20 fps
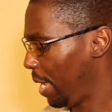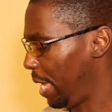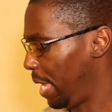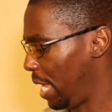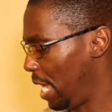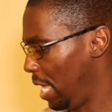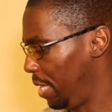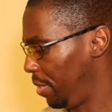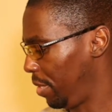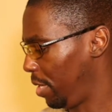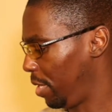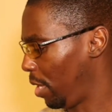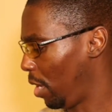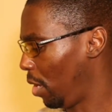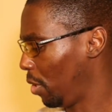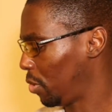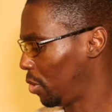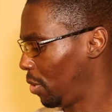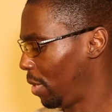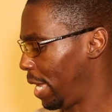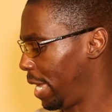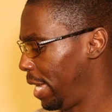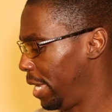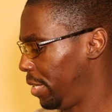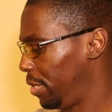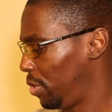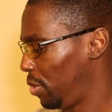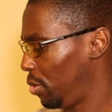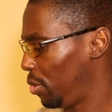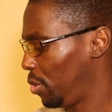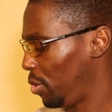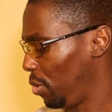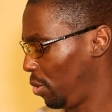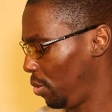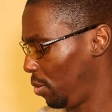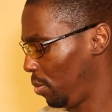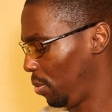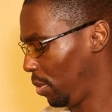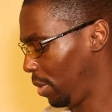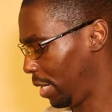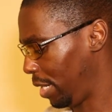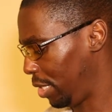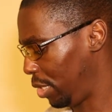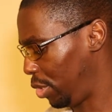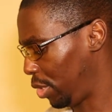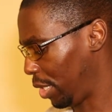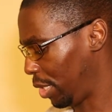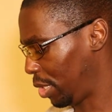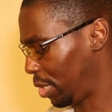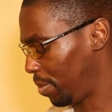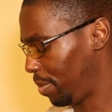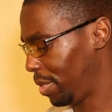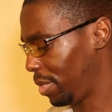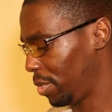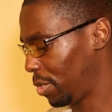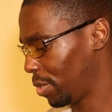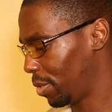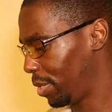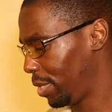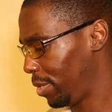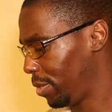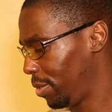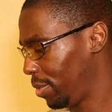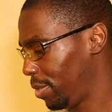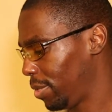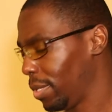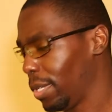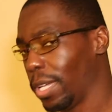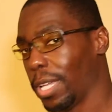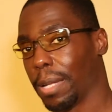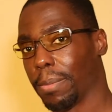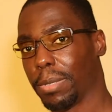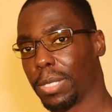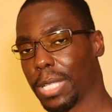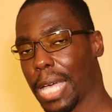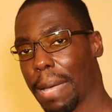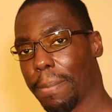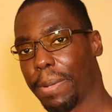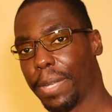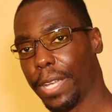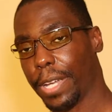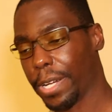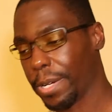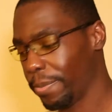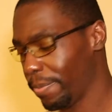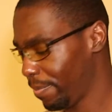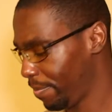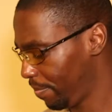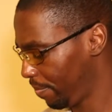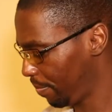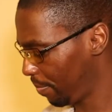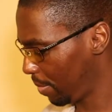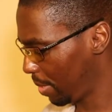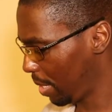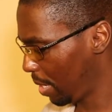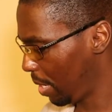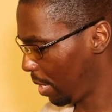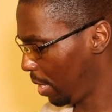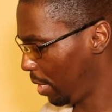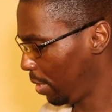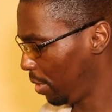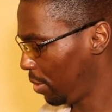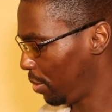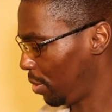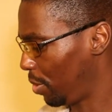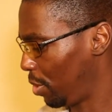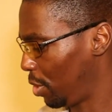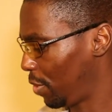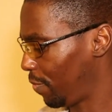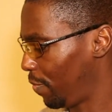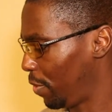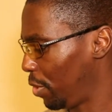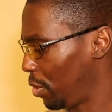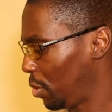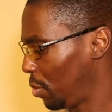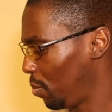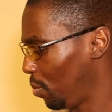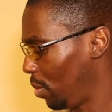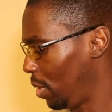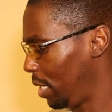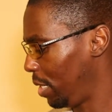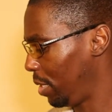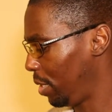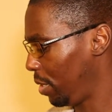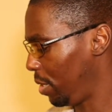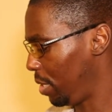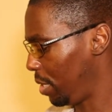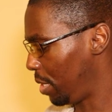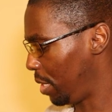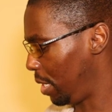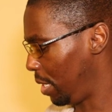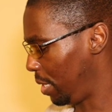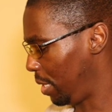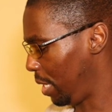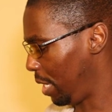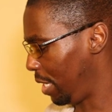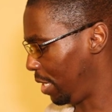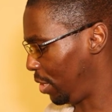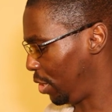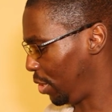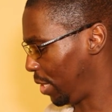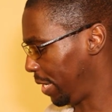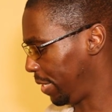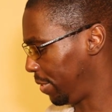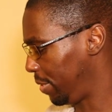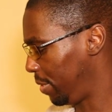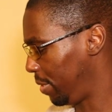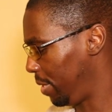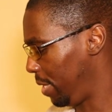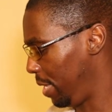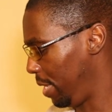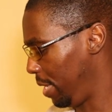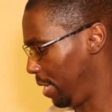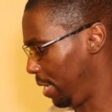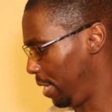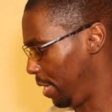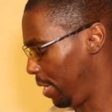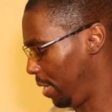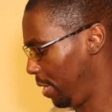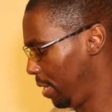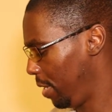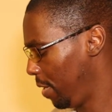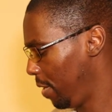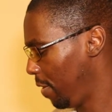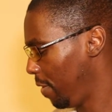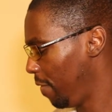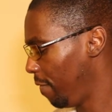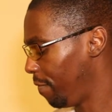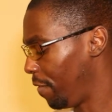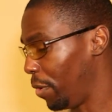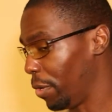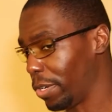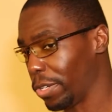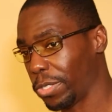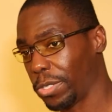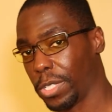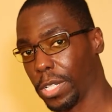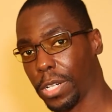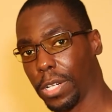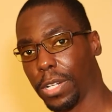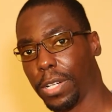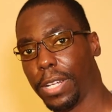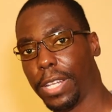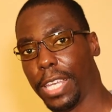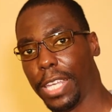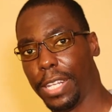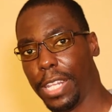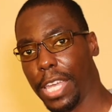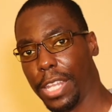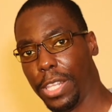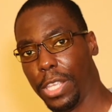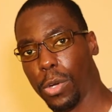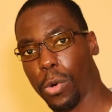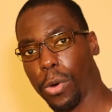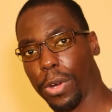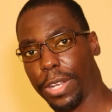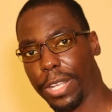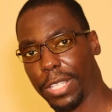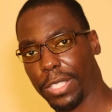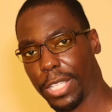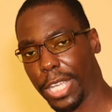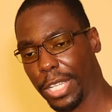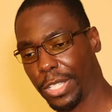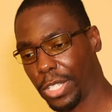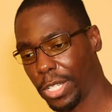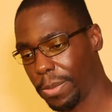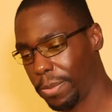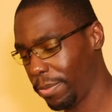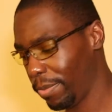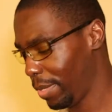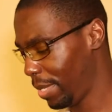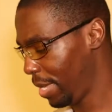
And it also has two adjustment screws up top here. So this first one, you can adjust the focuser in any orientation.